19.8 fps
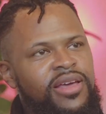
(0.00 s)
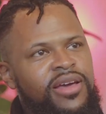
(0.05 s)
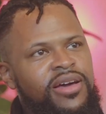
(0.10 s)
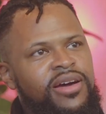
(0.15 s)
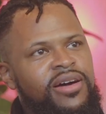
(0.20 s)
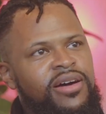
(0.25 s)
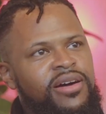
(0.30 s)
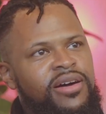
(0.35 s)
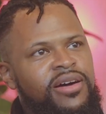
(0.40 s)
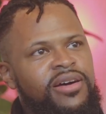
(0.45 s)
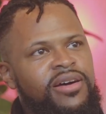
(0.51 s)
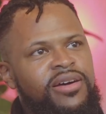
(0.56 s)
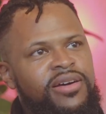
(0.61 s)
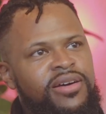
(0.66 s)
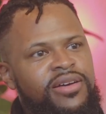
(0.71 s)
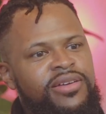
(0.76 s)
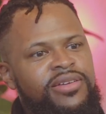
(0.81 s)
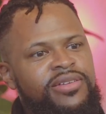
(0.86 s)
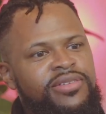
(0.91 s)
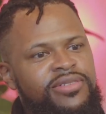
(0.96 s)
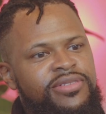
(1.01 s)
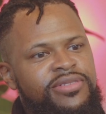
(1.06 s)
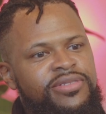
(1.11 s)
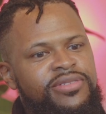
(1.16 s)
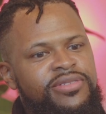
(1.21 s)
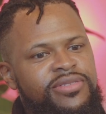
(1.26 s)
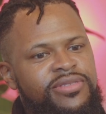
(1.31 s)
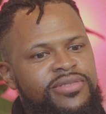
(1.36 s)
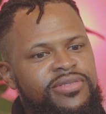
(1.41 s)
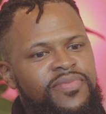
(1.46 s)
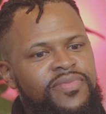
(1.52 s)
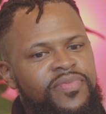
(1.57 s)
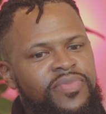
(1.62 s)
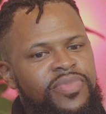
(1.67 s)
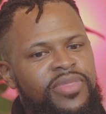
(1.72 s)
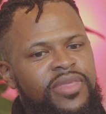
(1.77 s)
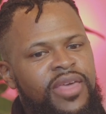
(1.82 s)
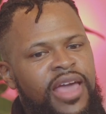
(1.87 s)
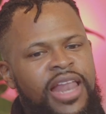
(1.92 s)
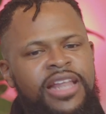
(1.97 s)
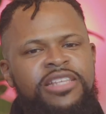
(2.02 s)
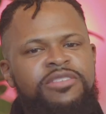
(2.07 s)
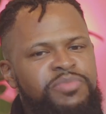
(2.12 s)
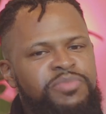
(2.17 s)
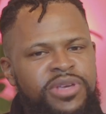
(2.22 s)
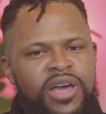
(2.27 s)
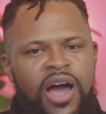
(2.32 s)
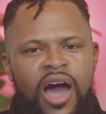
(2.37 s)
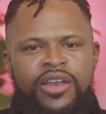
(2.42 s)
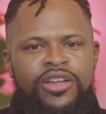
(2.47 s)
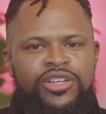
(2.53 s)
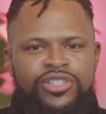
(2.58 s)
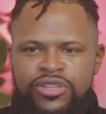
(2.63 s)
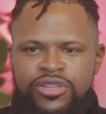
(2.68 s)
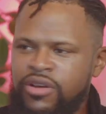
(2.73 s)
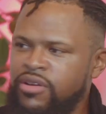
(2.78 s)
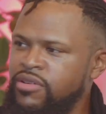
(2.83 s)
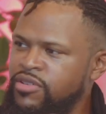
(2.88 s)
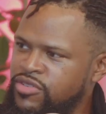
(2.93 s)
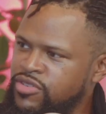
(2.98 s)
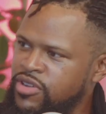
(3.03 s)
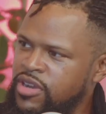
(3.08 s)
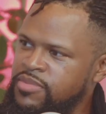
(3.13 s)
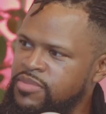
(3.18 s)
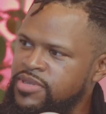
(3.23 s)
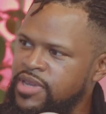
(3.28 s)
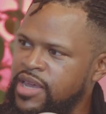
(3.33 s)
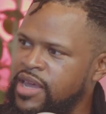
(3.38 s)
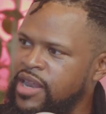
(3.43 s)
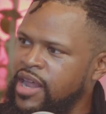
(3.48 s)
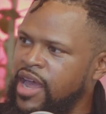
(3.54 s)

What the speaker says: And it's beyond a shirt. You see what I'm saying?